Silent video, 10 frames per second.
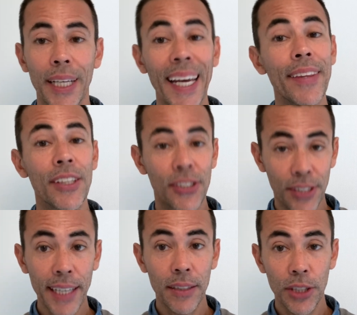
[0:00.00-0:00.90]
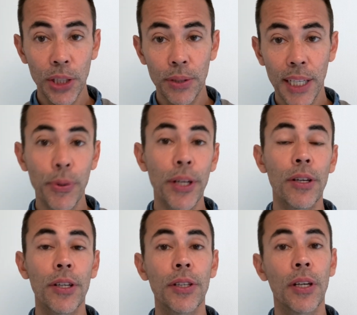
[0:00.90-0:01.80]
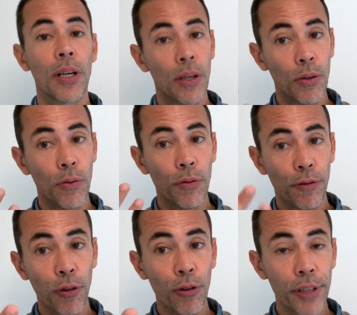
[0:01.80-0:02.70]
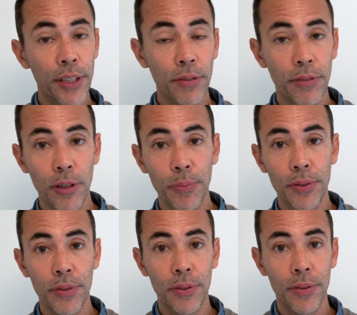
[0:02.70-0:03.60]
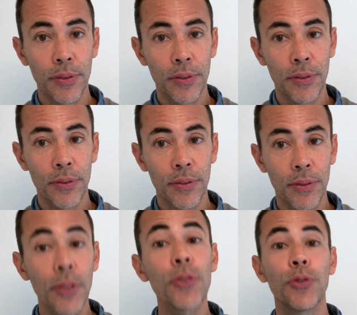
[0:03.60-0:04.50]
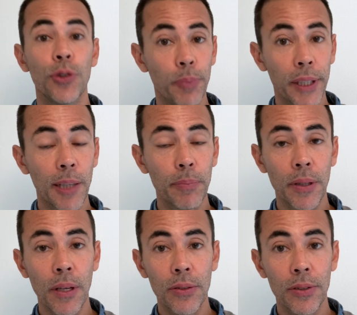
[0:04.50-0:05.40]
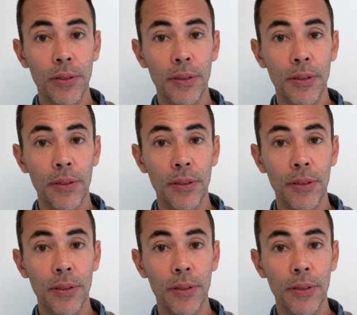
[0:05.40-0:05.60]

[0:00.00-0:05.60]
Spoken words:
In the second Q&A, we heard 4 phrasal verbs. Did you pick up on those?